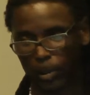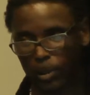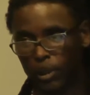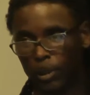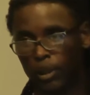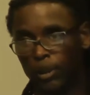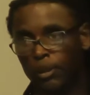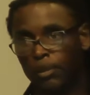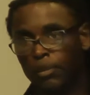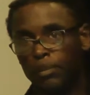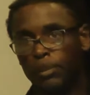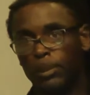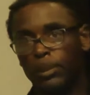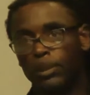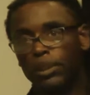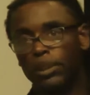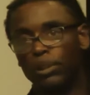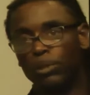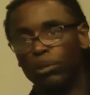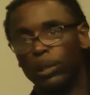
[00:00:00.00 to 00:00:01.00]
the
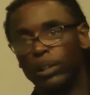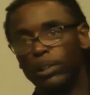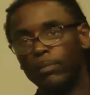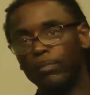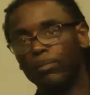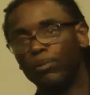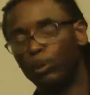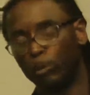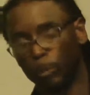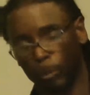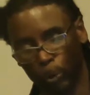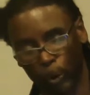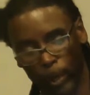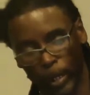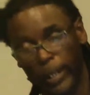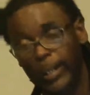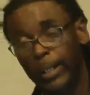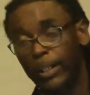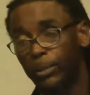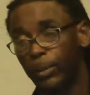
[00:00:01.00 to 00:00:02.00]
situation
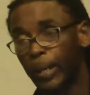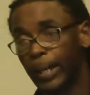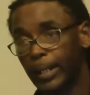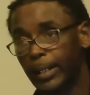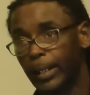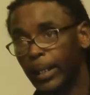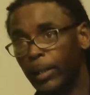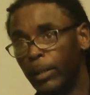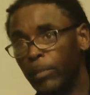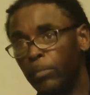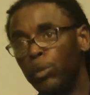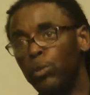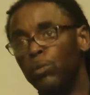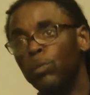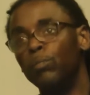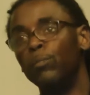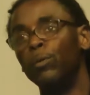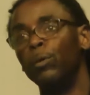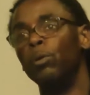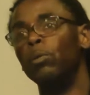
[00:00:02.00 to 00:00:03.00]
where it is right now and move
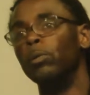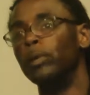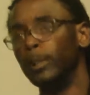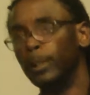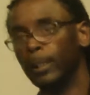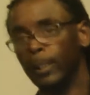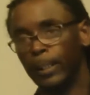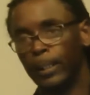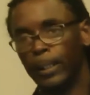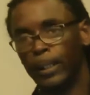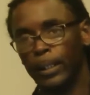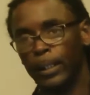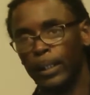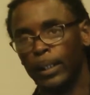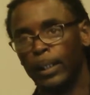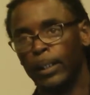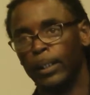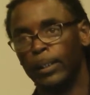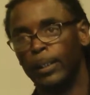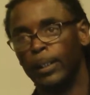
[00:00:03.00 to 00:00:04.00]
it forward
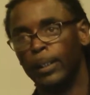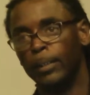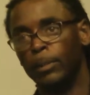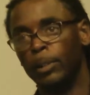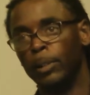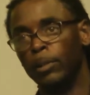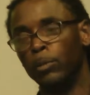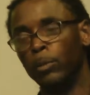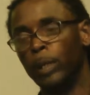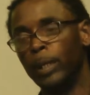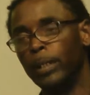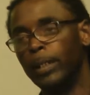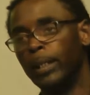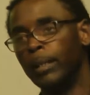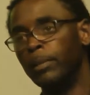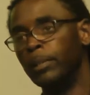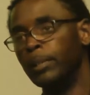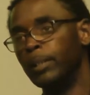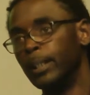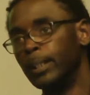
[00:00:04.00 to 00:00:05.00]
in a way
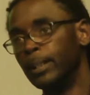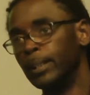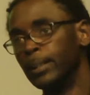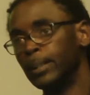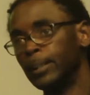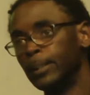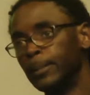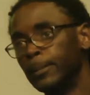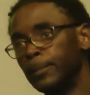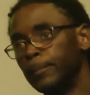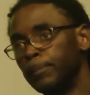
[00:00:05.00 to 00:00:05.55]
that's